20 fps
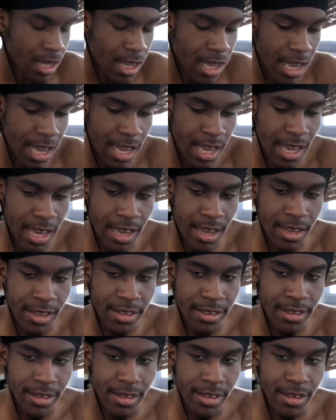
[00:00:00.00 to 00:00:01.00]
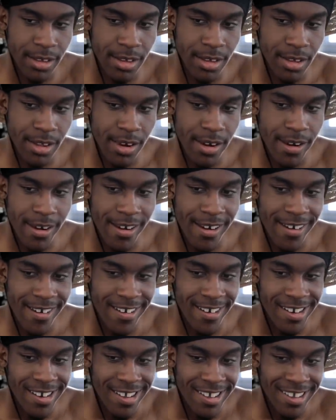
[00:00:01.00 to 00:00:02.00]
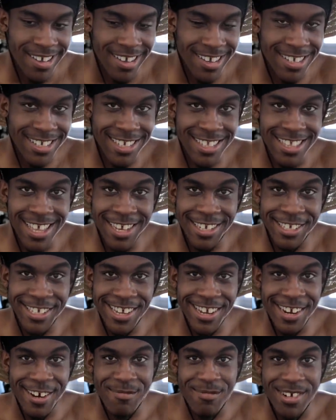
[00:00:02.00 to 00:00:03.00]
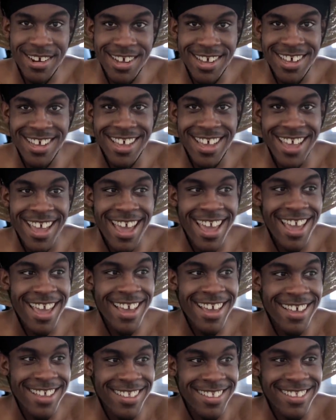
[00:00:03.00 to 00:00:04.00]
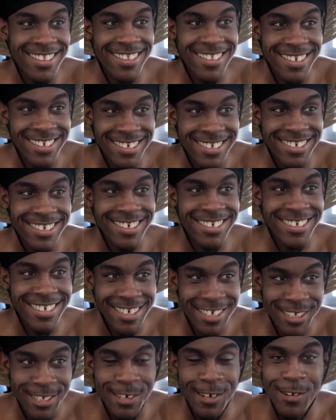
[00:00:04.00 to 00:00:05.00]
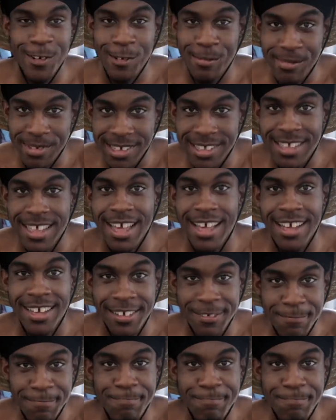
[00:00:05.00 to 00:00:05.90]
And it's the next year, bruh. And she told me that